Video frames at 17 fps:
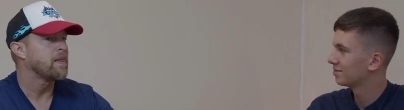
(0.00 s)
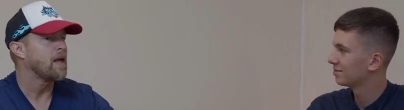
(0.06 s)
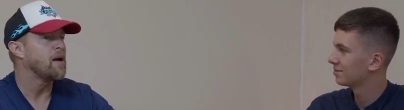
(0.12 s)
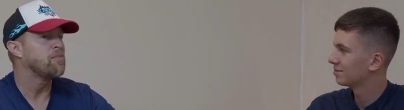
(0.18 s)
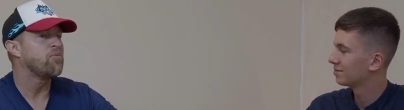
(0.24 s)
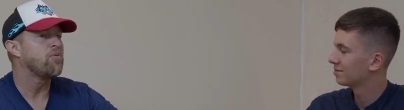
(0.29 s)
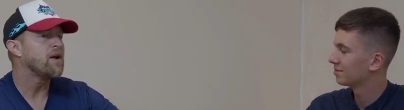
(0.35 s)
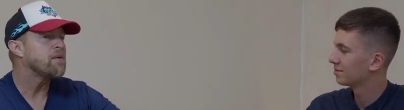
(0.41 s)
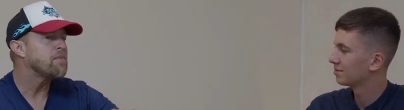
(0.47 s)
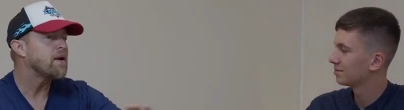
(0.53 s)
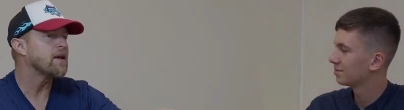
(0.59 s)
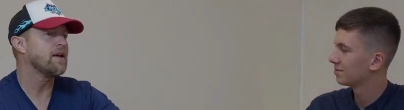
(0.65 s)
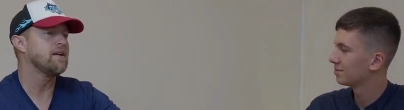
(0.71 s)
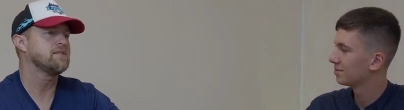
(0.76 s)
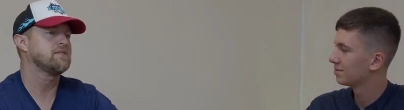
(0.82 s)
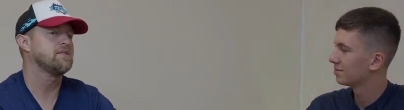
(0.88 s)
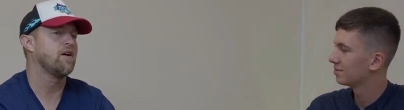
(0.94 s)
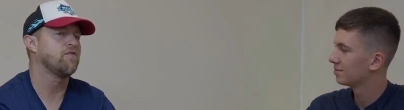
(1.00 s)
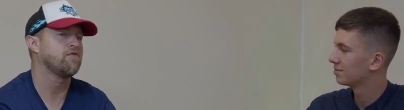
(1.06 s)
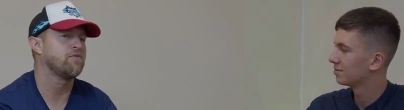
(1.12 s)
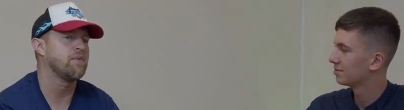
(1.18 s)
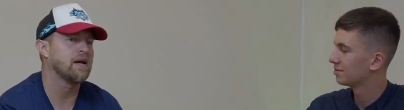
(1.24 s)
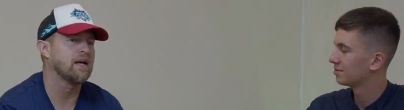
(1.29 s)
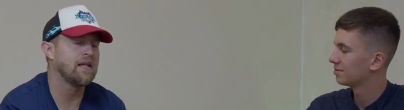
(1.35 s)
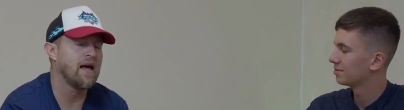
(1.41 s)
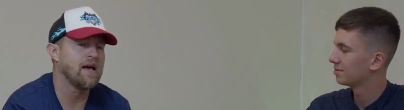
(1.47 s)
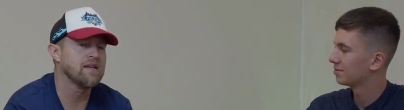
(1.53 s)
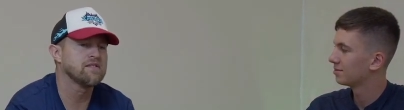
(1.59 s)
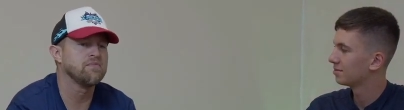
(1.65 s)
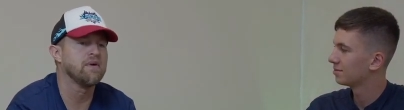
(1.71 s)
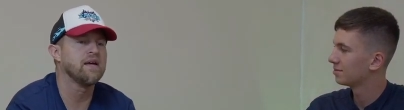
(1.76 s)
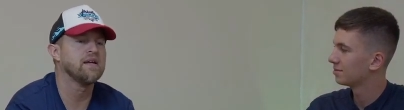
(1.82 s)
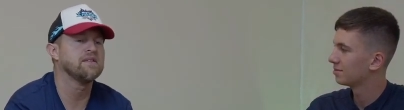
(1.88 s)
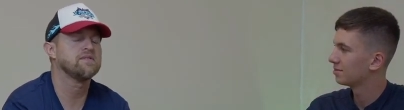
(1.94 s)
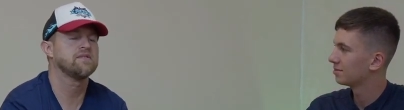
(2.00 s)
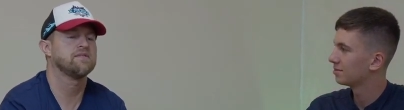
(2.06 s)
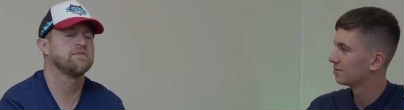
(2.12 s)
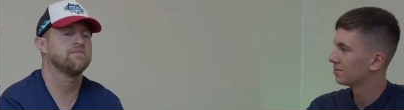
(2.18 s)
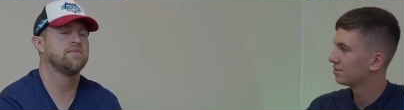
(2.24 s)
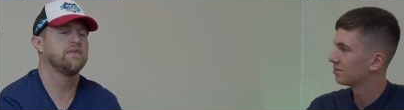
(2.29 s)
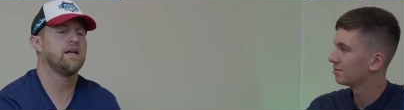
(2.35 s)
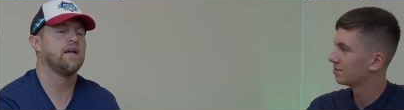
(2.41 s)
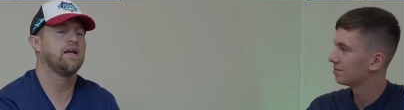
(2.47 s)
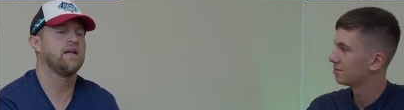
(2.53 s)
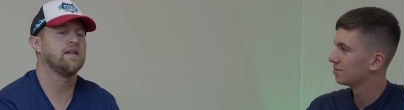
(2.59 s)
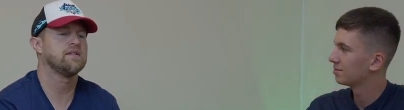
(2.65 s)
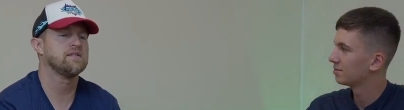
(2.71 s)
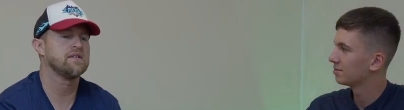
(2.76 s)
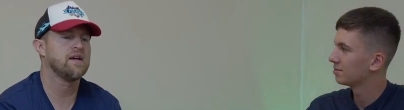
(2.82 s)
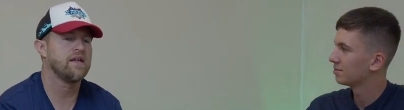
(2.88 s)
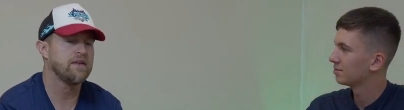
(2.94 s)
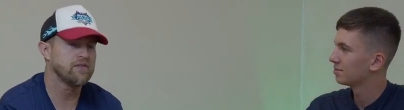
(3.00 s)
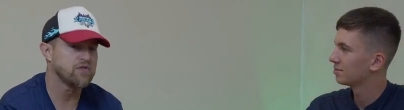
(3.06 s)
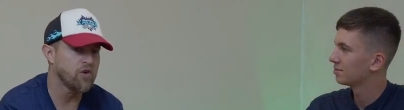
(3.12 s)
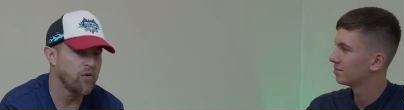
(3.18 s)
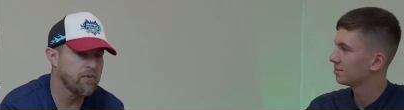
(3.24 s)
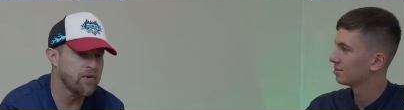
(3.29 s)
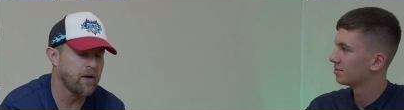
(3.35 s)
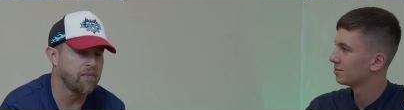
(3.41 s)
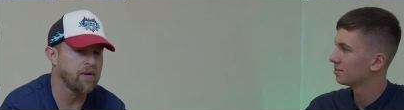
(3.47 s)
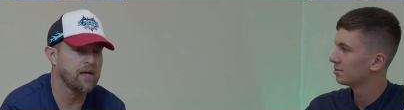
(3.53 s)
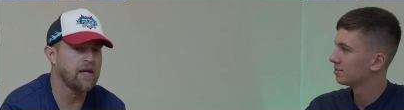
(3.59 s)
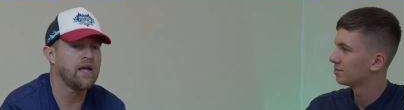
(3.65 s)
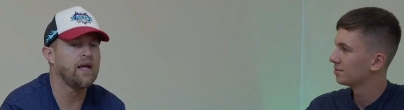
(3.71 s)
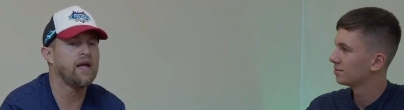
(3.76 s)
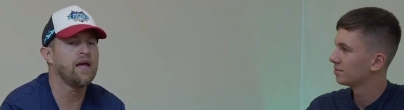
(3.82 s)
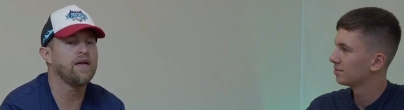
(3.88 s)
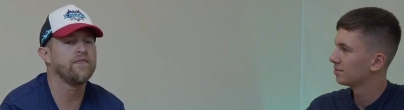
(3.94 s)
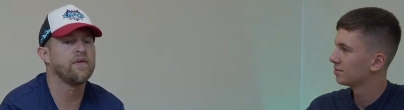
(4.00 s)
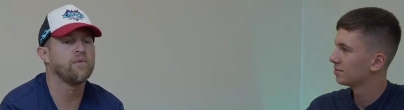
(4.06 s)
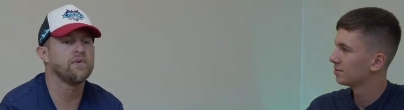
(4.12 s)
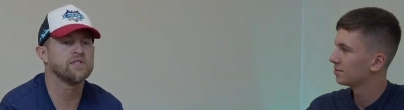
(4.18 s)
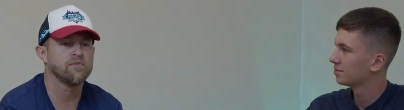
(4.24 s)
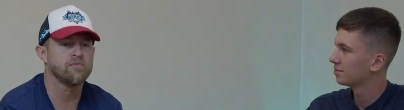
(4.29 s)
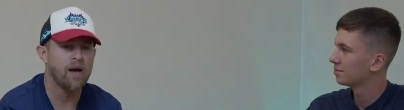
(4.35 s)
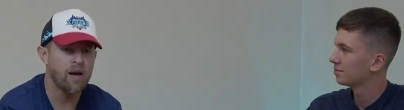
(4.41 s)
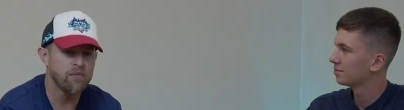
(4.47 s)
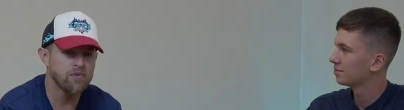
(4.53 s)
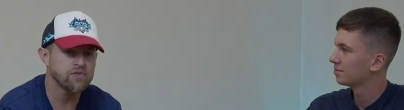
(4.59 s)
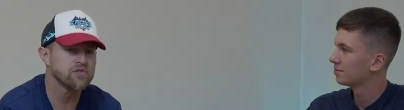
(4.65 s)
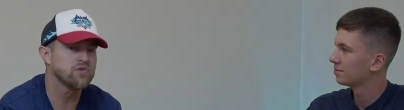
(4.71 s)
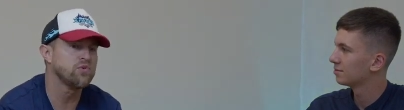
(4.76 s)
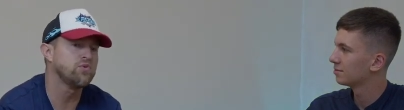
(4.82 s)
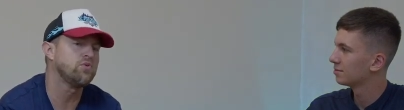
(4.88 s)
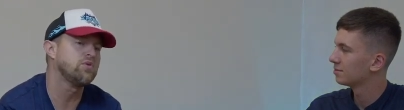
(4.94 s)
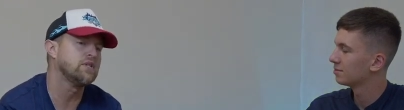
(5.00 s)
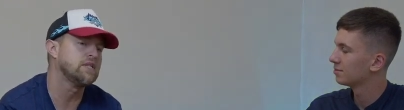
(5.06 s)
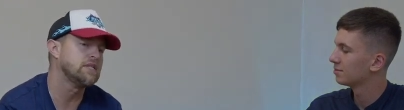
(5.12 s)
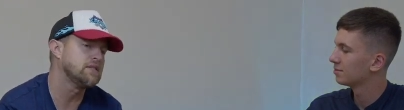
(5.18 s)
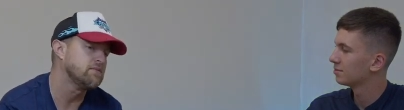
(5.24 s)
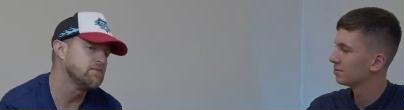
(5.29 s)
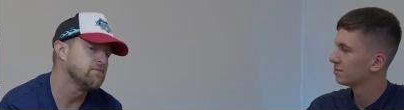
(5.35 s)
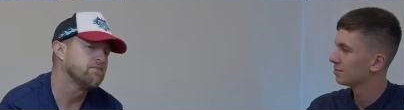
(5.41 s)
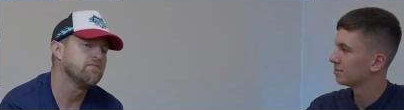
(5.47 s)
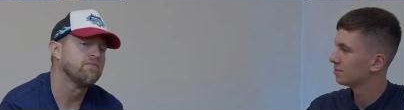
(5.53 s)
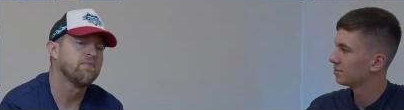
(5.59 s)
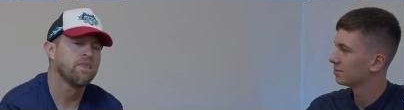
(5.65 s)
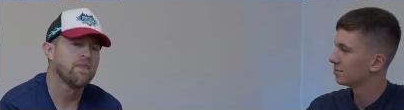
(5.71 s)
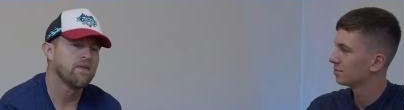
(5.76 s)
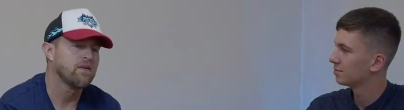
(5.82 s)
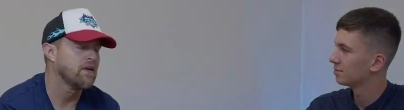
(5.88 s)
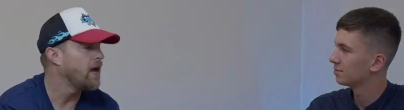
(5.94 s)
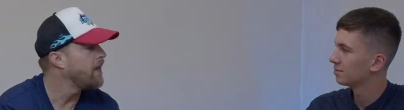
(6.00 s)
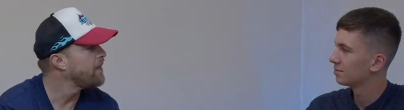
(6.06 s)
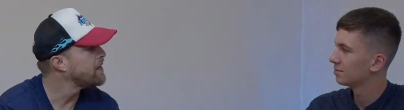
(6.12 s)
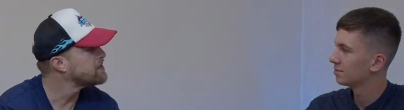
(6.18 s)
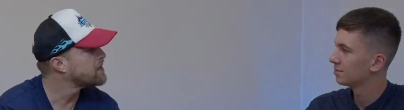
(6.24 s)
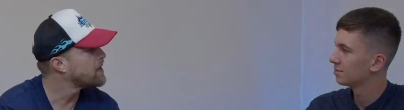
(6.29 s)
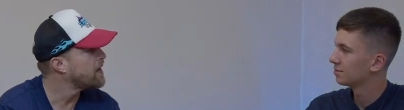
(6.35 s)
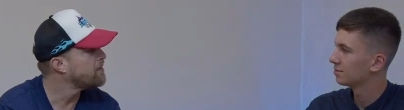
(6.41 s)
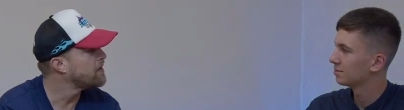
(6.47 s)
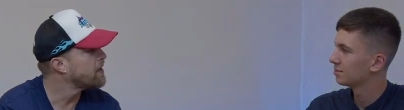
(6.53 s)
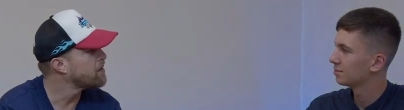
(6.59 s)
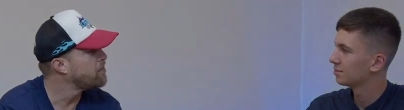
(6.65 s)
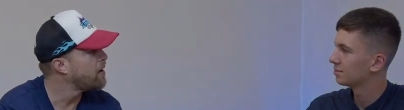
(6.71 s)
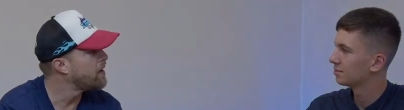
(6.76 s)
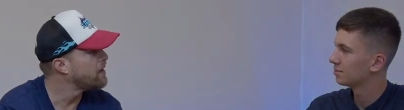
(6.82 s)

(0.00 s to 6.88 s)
Speaker 1: I prayed my guts out for my classmates, and that was Homecoming King, and then went to Bible school, and yeah, that's kind of like